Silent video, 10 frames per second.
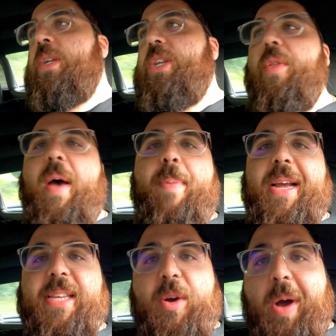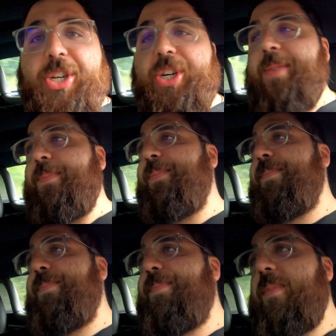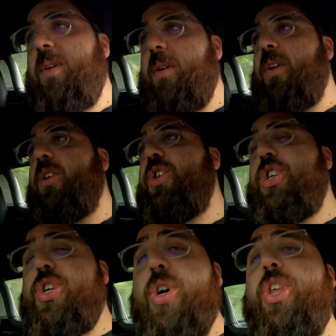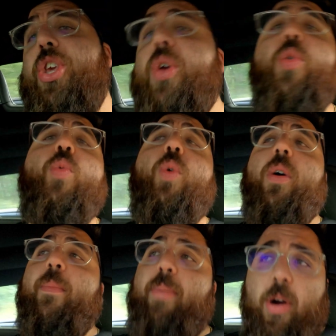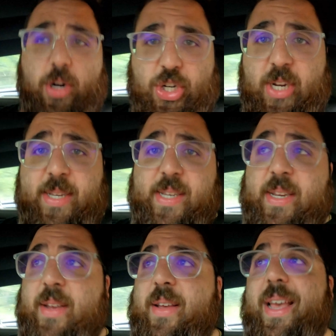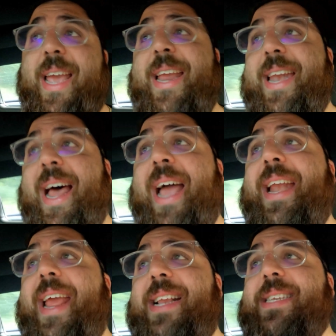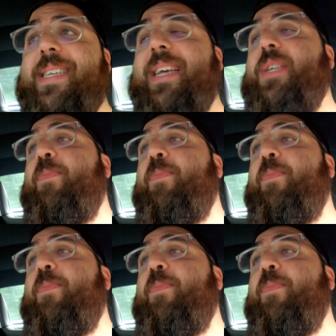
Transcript: So that begs the question, should you purchase a 986